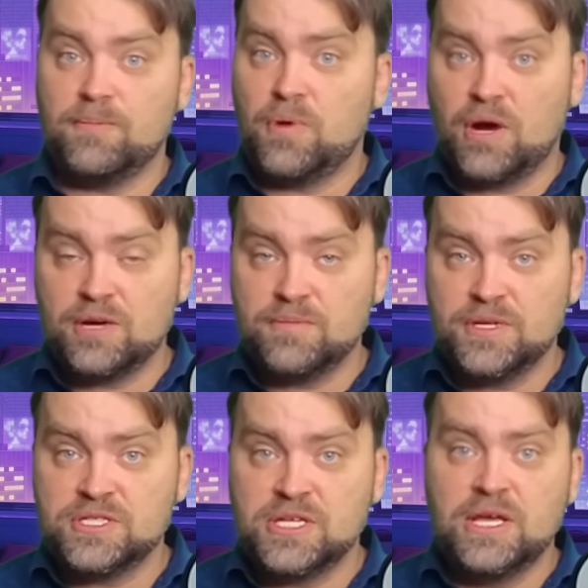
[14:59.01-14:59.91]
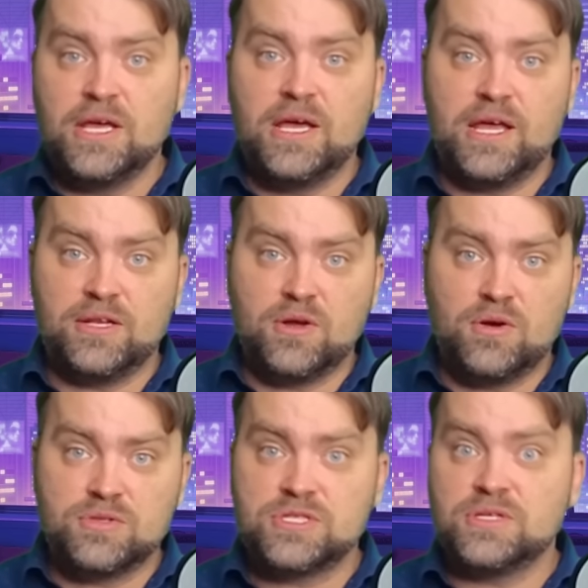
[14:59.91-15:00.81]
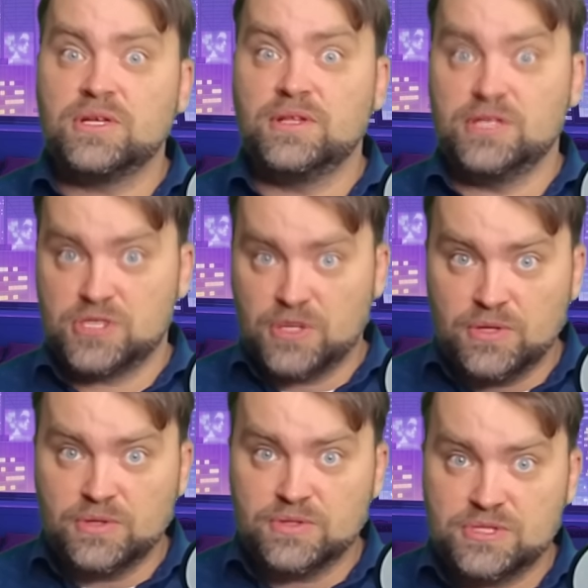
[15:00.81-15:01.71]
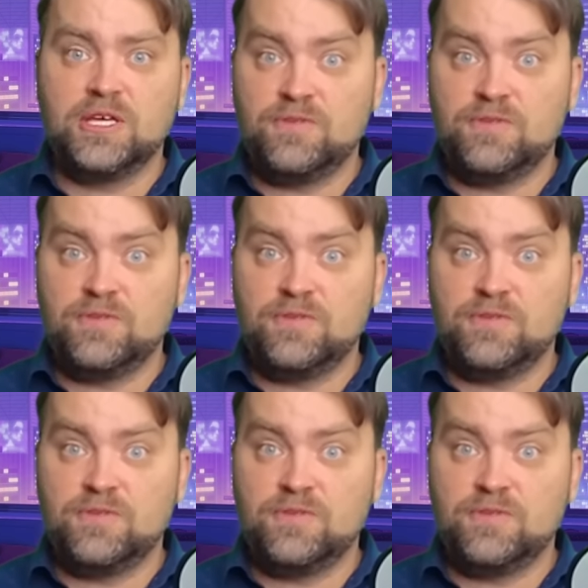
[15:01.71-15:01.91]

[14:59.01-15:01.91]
apartments, and also the schools.